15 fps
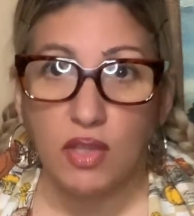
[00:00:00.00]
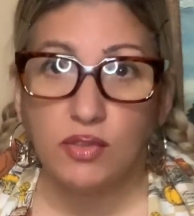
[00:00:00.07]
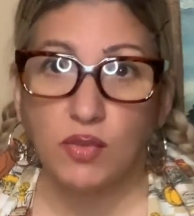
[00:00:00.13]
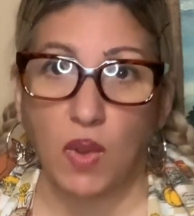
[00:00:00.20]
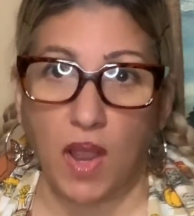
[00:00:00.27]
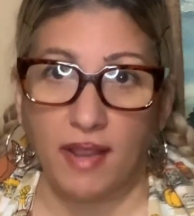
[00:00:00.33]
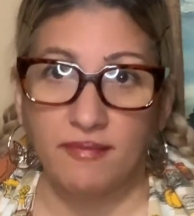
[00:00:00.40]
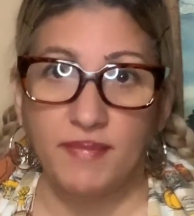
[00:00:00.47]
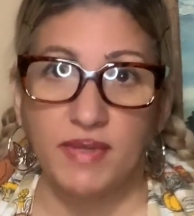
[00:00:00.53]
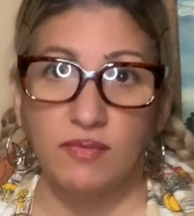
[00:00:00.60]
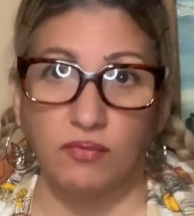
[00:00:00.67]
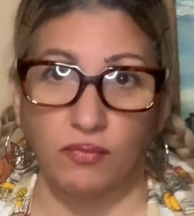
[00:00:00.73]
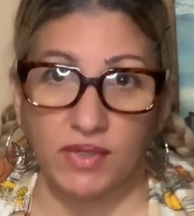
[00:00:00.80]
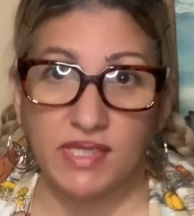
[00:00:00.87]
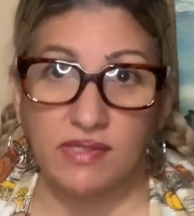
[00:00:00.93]
So I've been
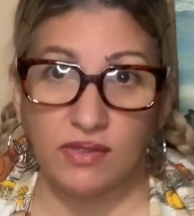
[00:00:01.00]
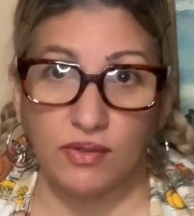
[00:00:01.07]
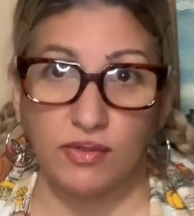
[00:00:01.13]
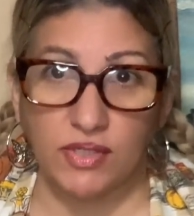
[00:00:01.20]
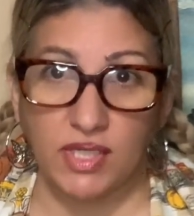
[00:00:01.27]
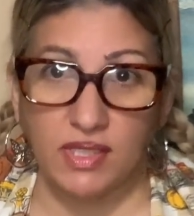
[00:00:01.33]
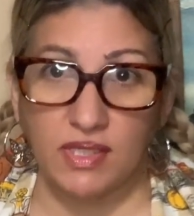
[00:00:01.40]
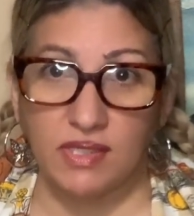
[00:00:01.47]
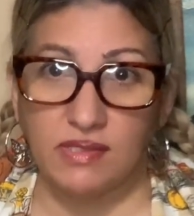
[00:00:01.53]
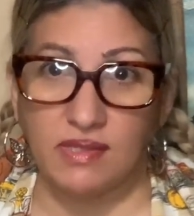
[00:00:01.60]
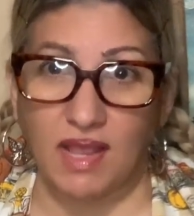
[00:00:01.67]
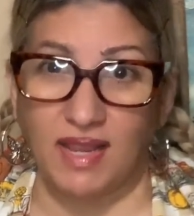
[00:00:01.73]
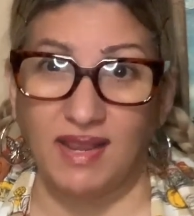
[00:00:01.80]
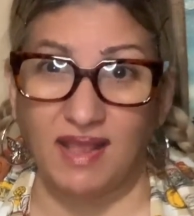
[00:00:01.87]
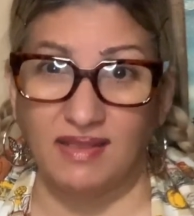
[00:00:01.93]
researching this.
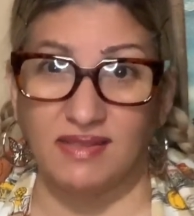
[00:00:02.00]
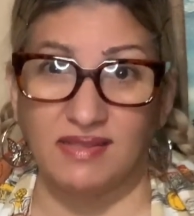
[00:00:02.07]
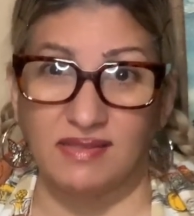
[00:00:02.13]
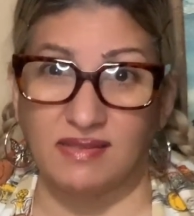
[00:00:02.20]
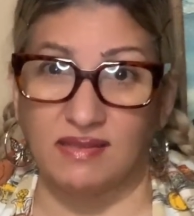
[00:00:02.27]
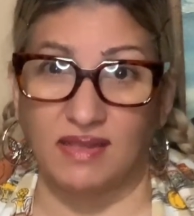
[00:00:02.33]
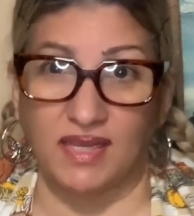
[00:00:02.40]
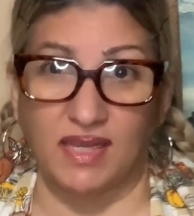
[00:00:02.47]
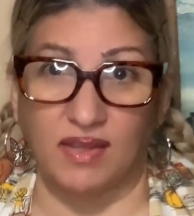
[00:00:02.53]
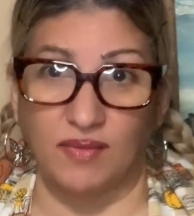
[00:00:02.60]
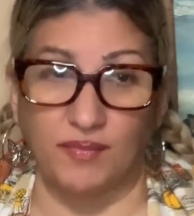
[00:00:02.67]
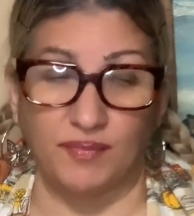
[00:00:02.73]
I got this like